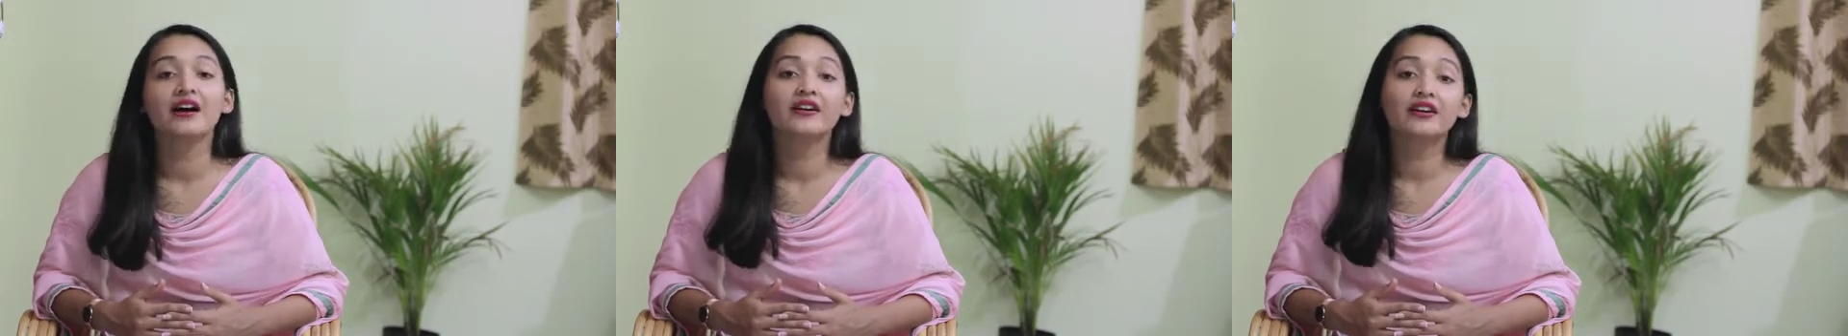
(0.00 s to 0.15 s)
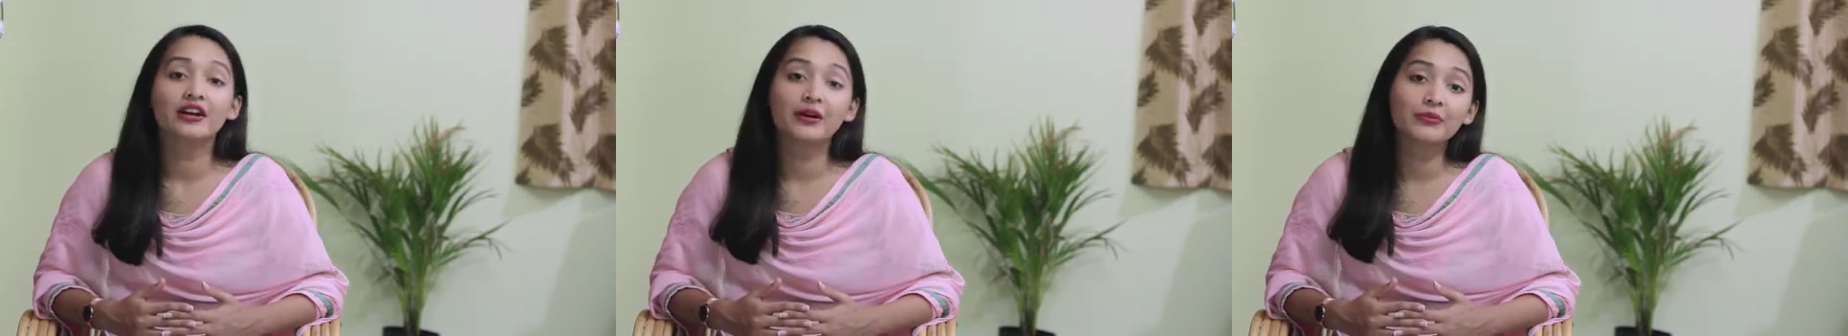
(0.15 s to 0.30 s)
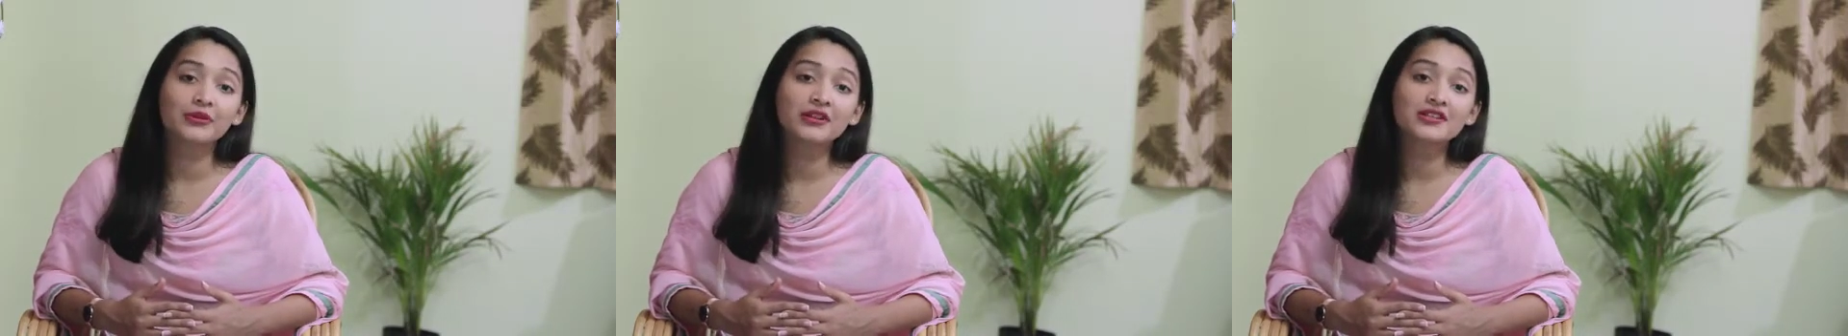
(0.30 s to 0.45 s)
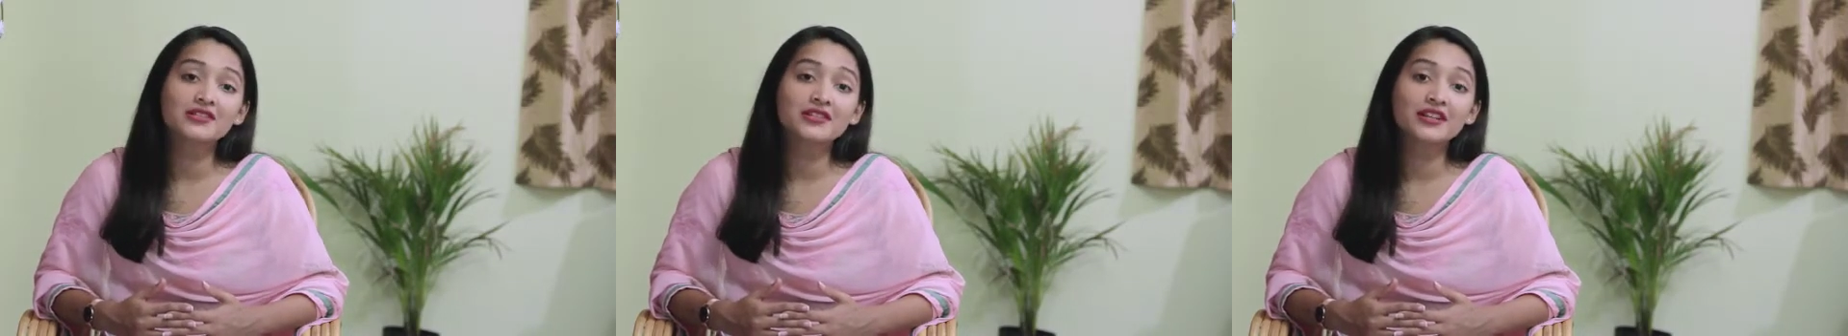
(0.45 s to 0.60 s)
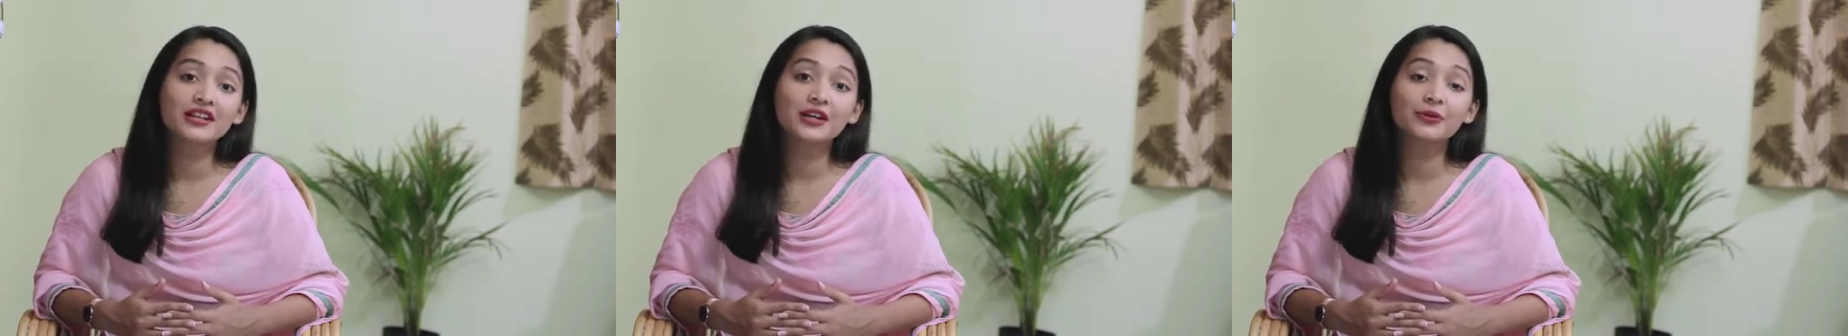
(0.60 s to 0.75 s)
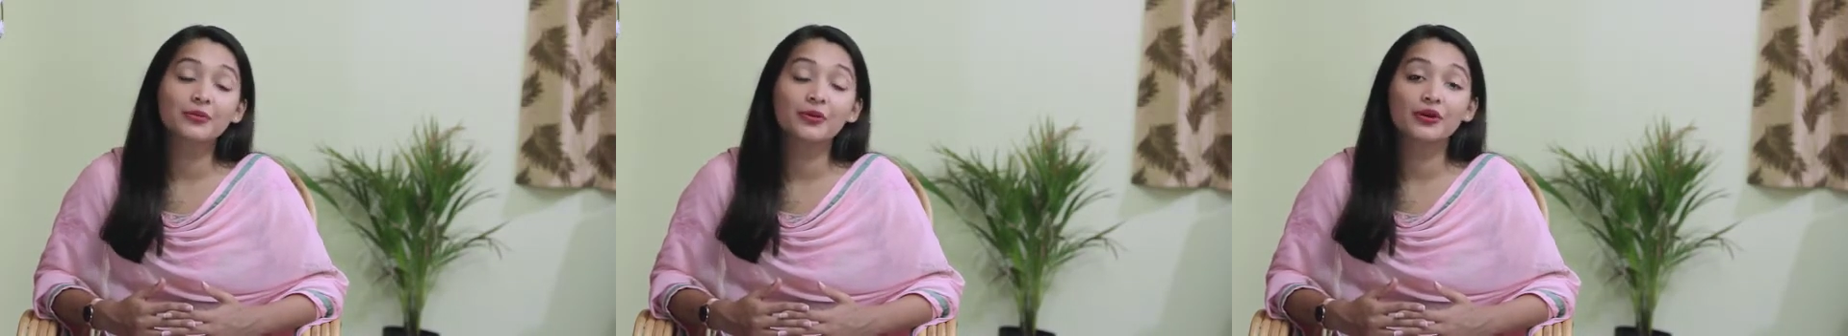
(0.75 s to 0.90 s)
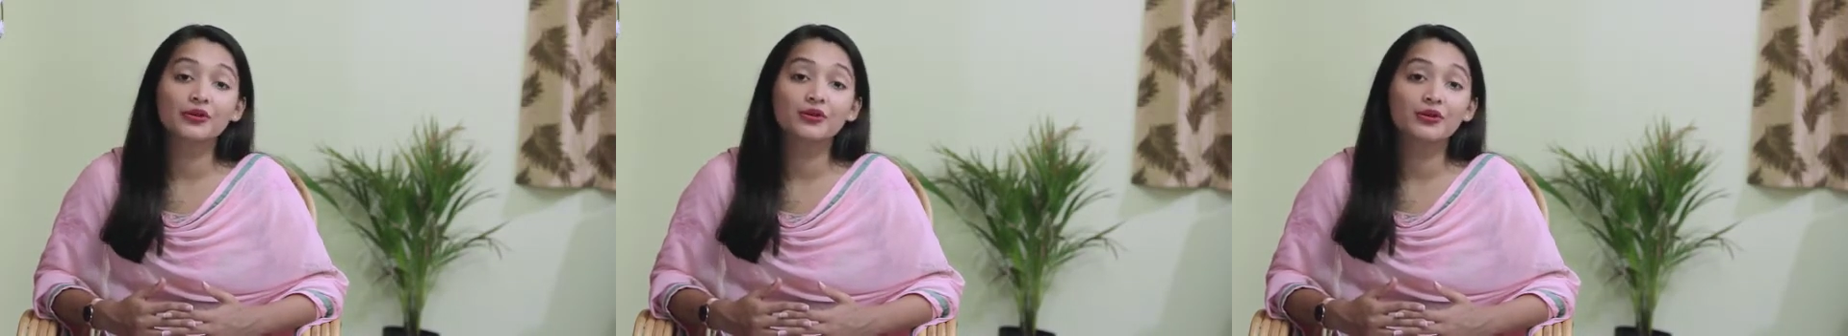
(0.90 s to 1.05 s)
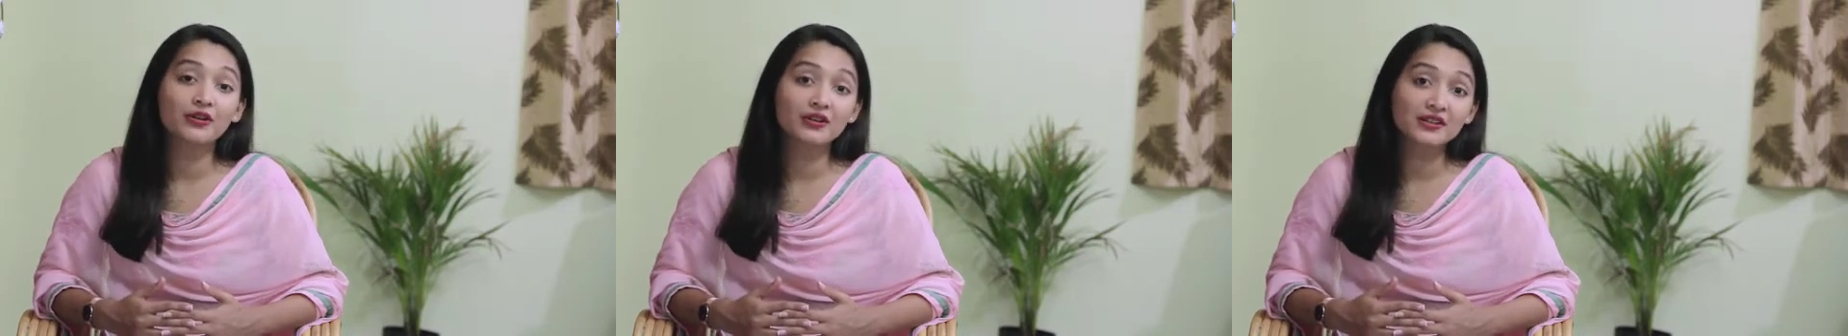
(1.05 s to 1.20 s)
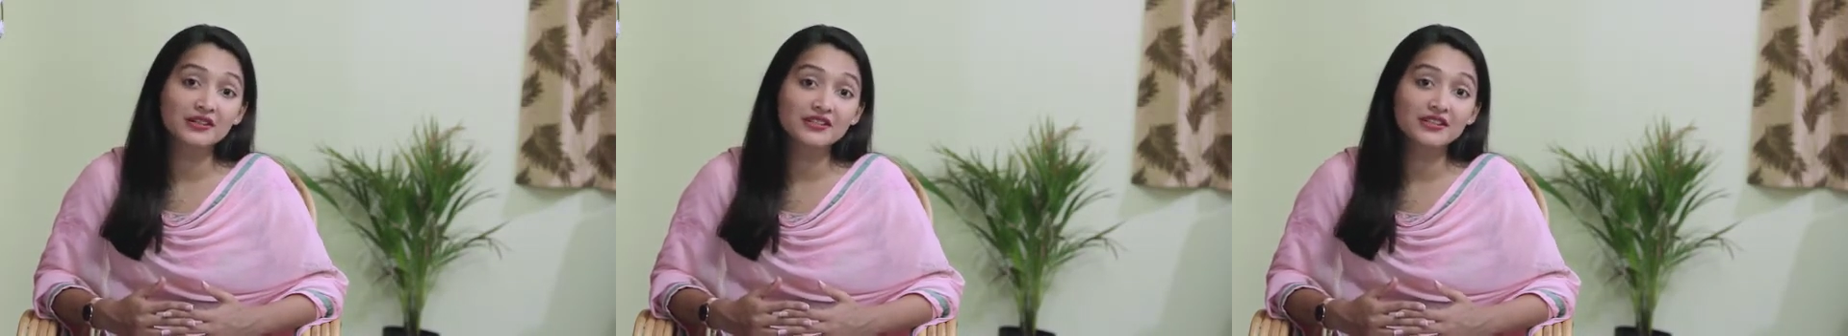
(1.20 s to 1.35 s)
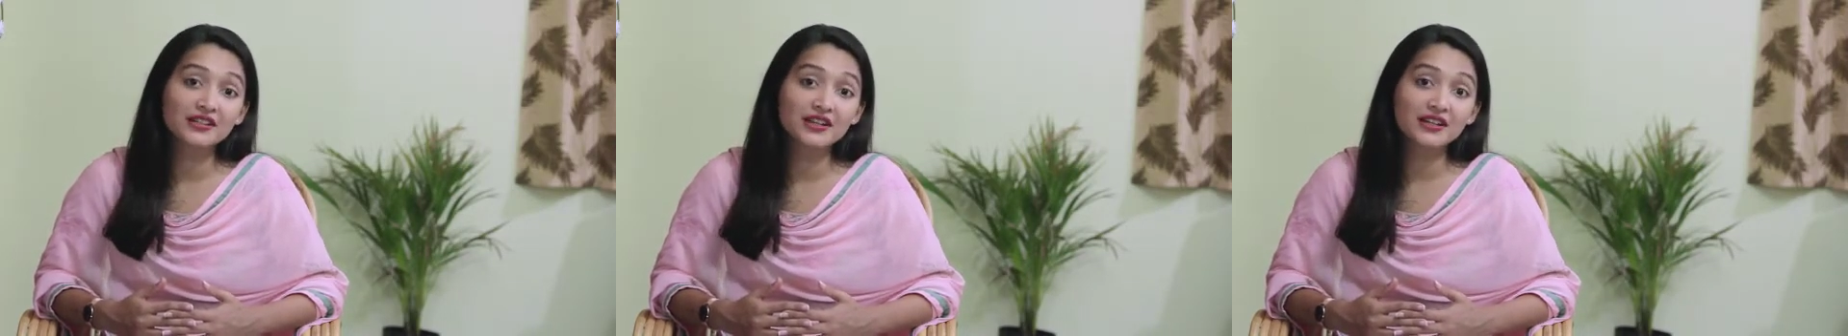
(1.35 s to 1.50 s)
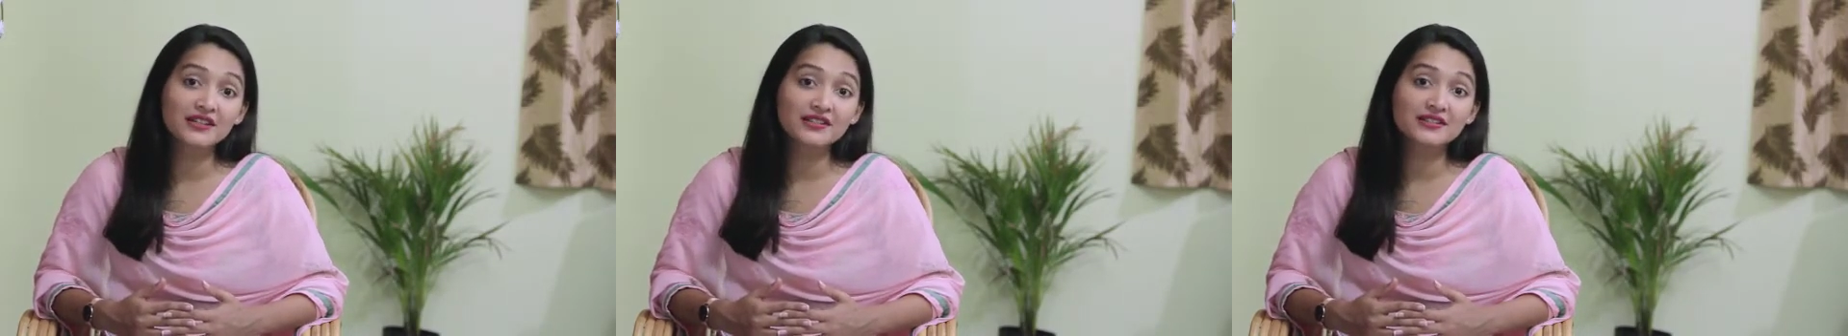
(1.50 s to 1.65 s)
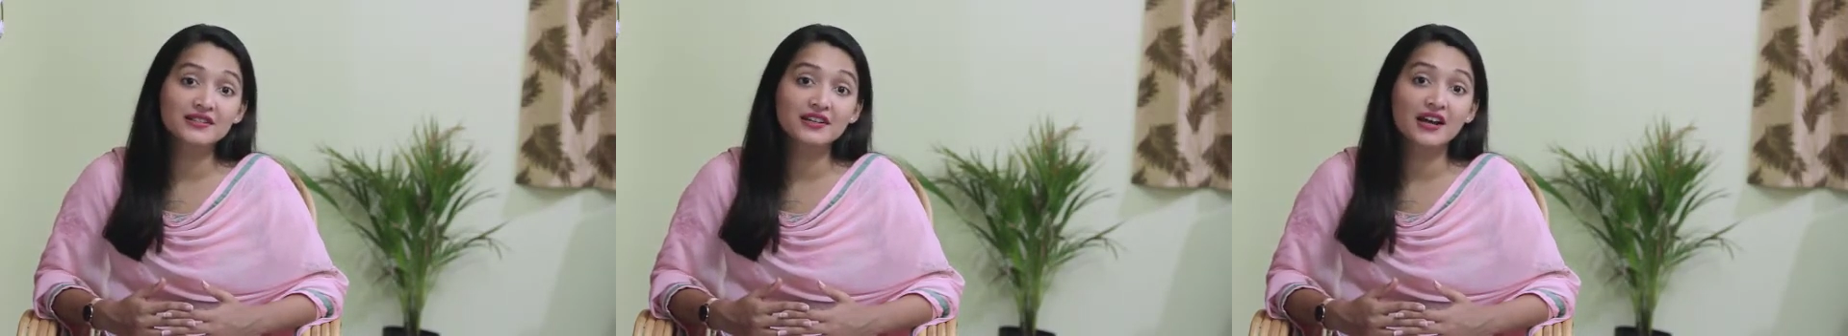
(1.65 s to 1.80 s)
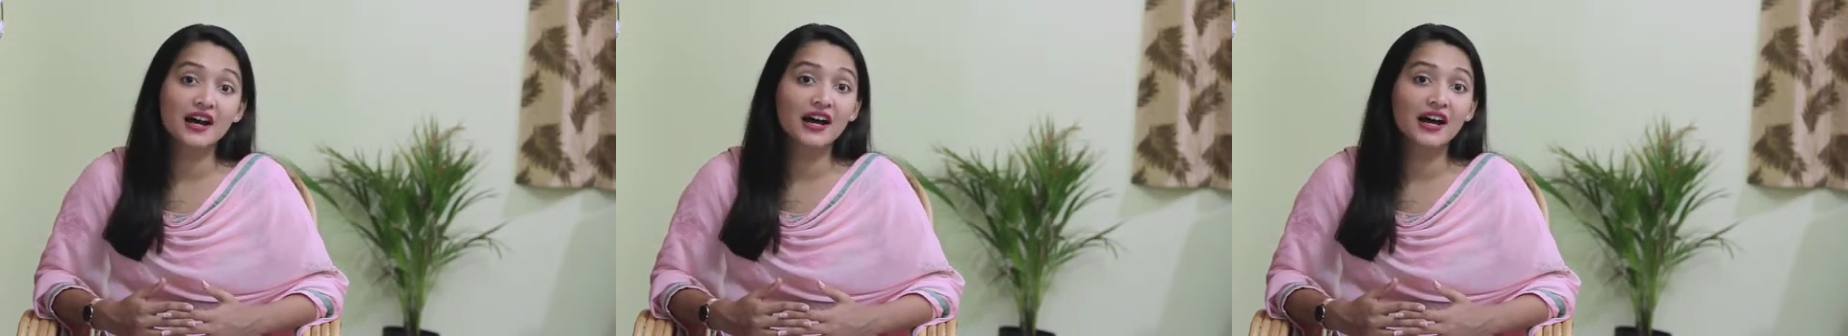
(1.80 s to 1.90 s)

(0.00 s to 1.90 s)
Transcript: Reminiscing about college days,